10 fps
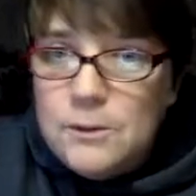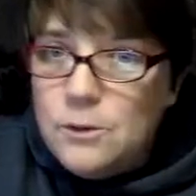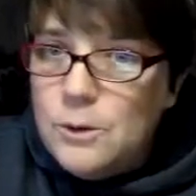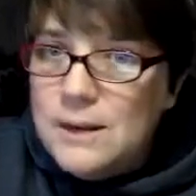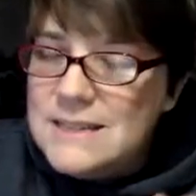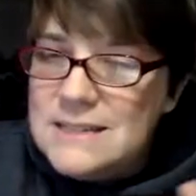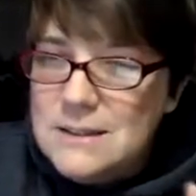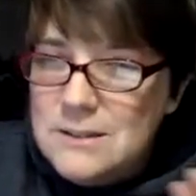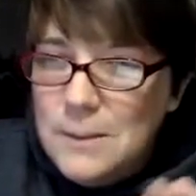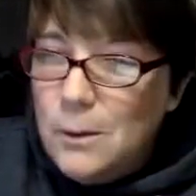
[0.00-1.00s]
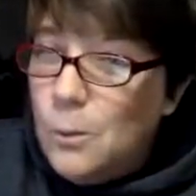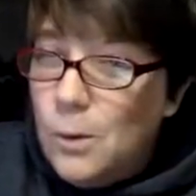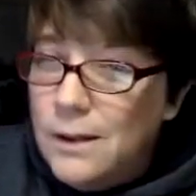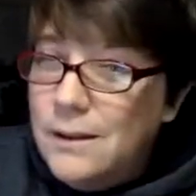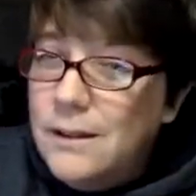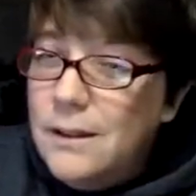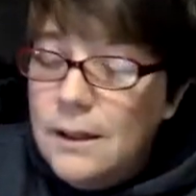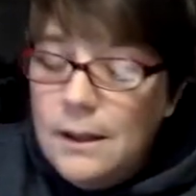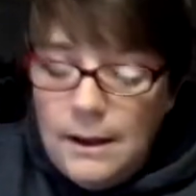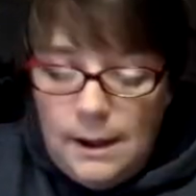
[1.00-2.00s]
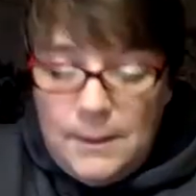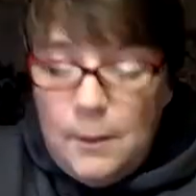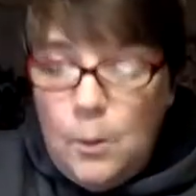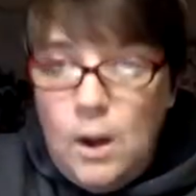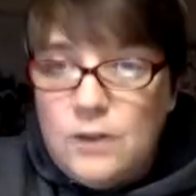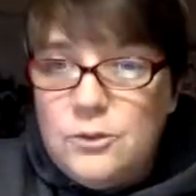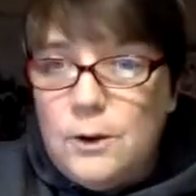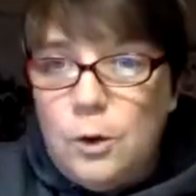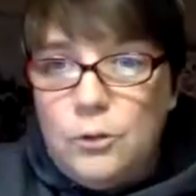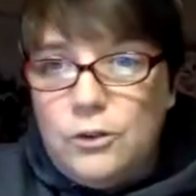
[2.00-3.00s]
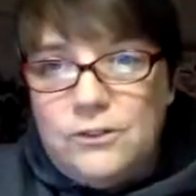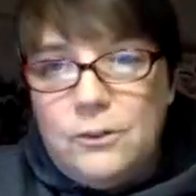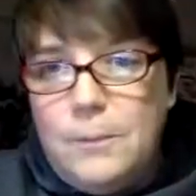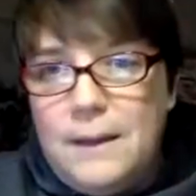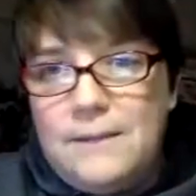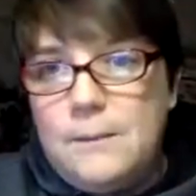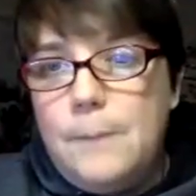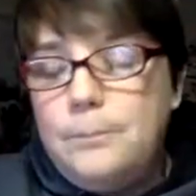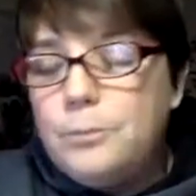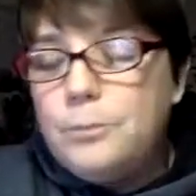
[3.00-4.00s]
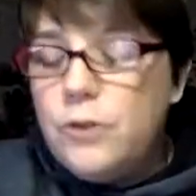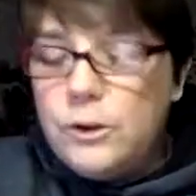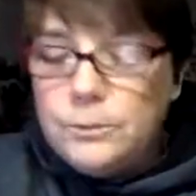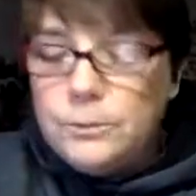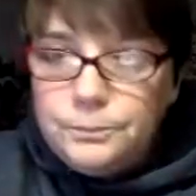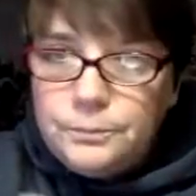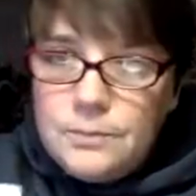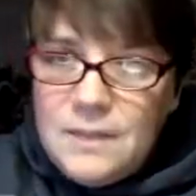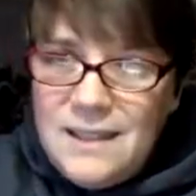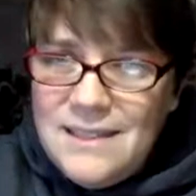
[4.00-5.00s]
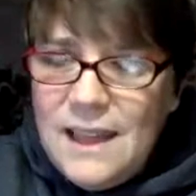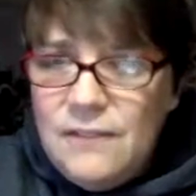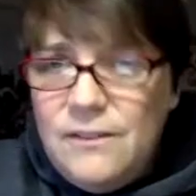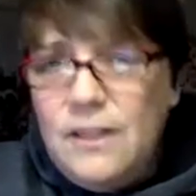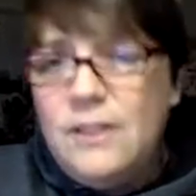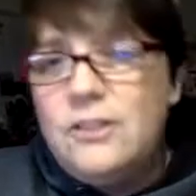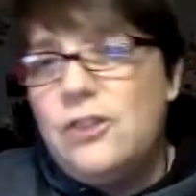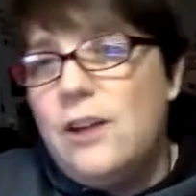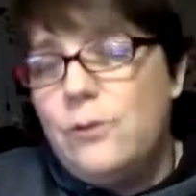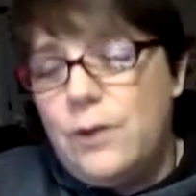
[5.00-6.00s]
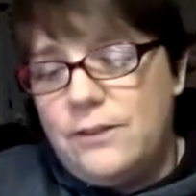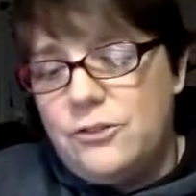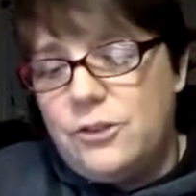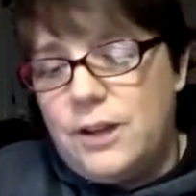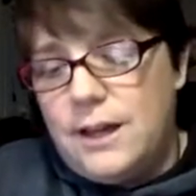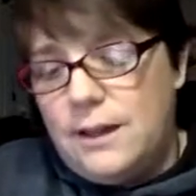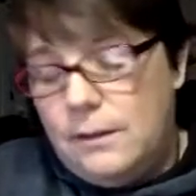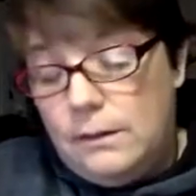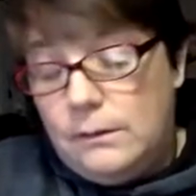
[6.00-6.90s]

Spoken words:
been doing it since he's about 1. He walks right over and just picks them up. So like I fell in the driveway yesterday